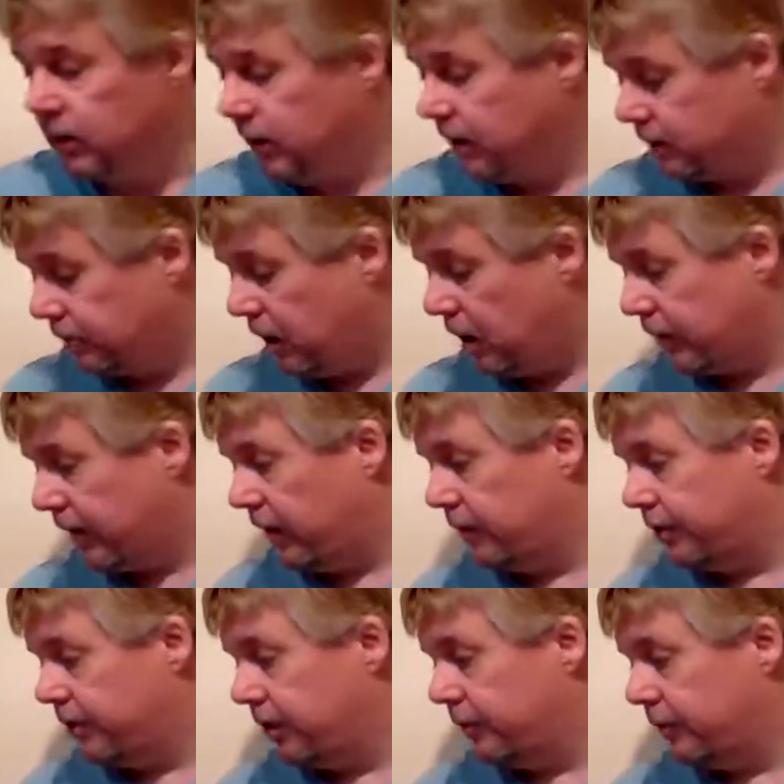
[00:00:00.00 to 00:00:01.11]
The Monroe County
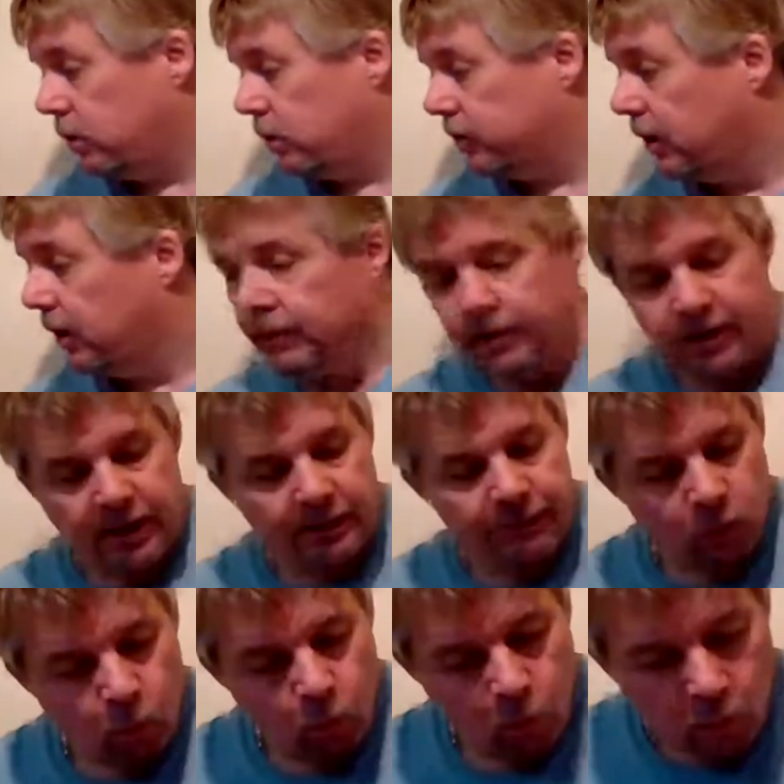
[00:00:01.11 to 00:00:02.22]
Sheriff's Office. Did you give an
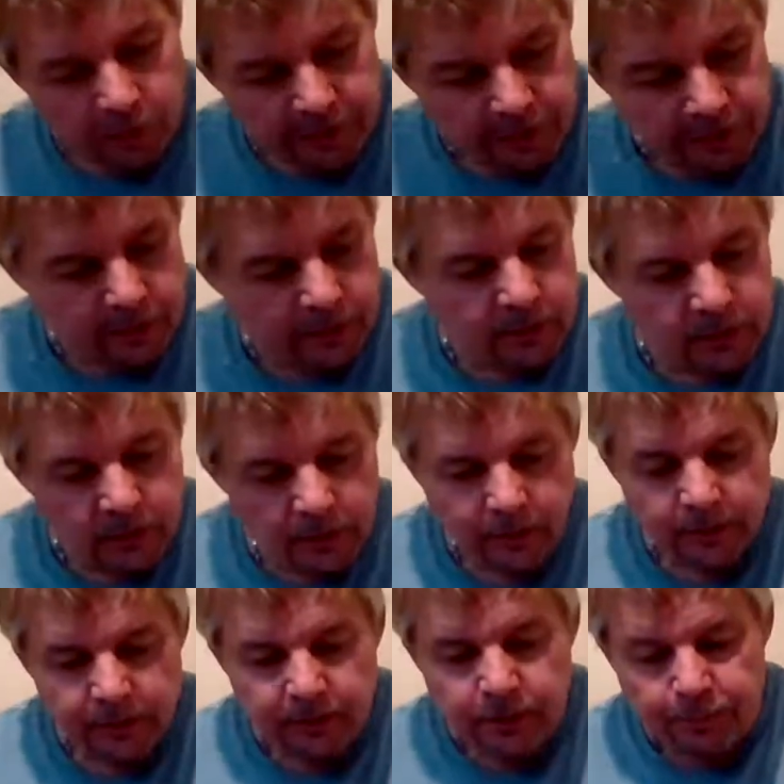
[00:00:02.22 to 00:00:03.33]
award to
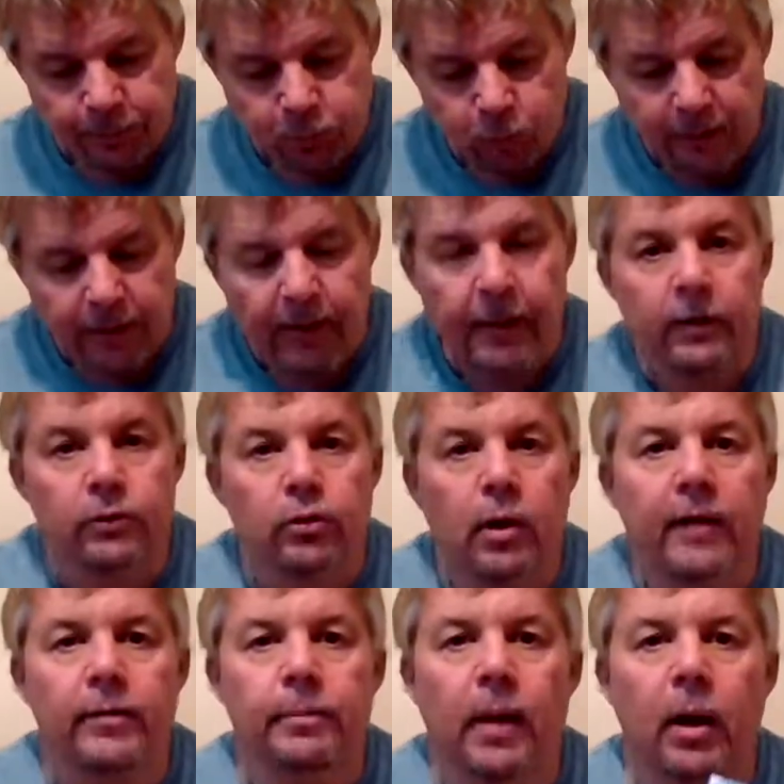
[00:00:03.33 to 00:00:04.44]
this employee here
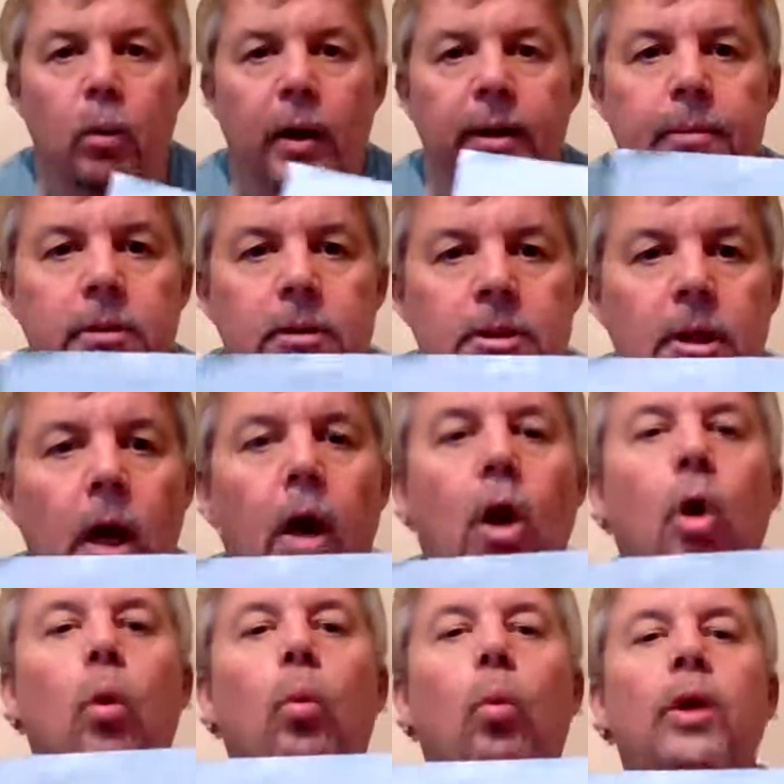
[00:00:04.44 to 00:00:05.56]
driving by Wegmans?
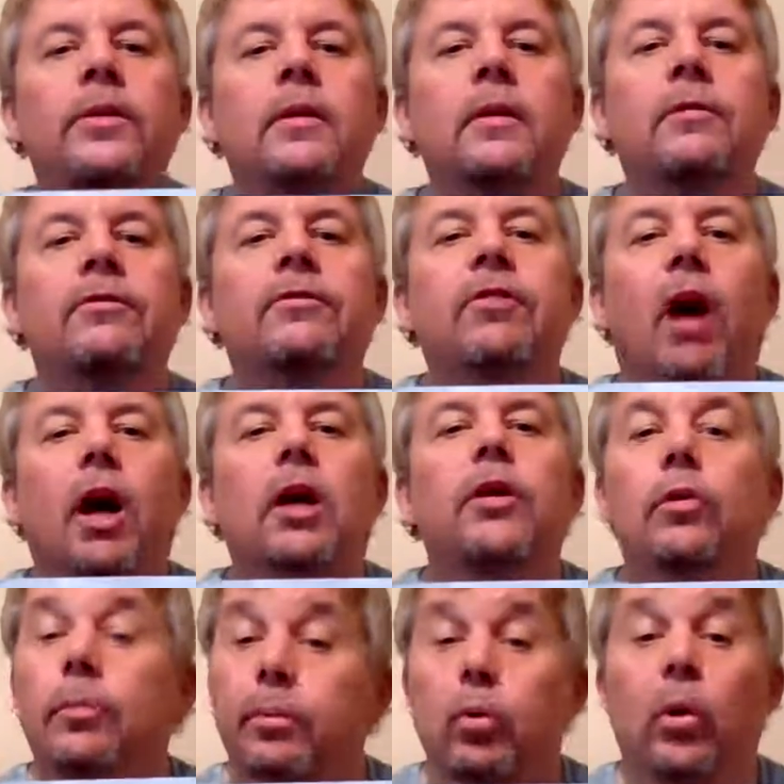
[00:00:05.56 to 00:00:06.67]
What the fuck are
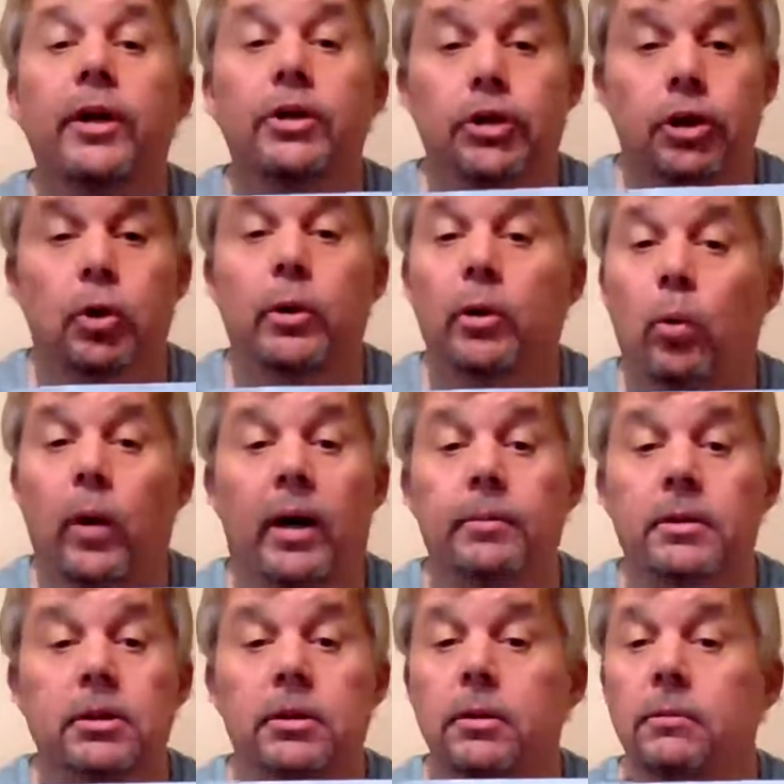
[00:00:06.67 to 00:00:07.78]
your employees doing at
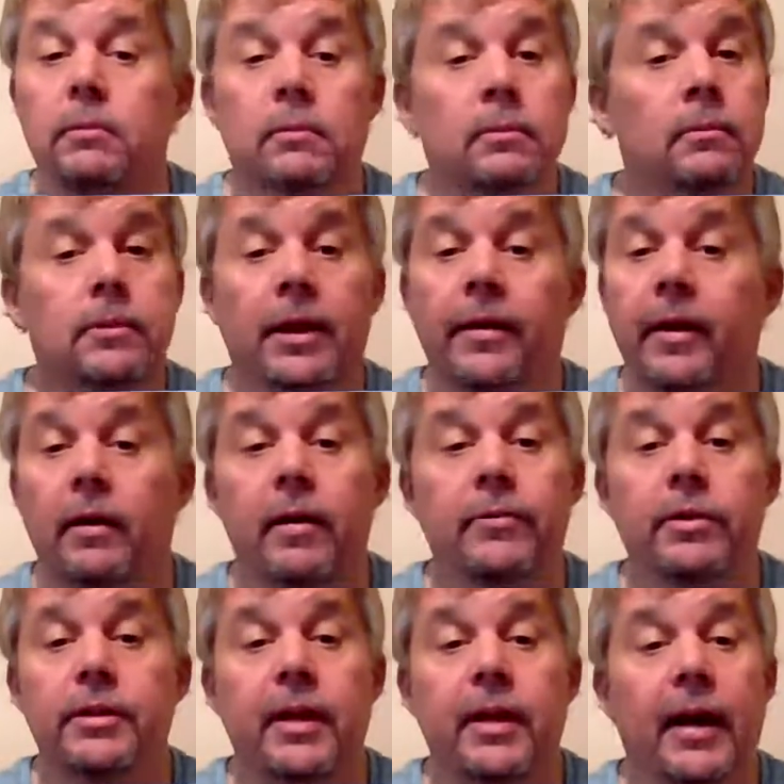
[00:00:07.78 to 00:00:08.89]
Wegmans? They're there
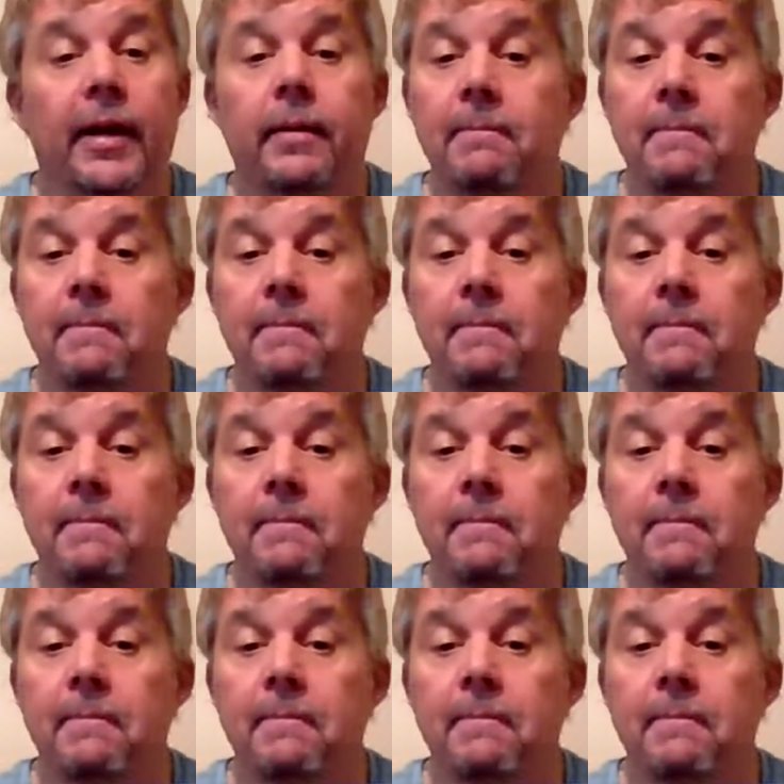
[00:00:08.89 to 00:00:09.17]
every day.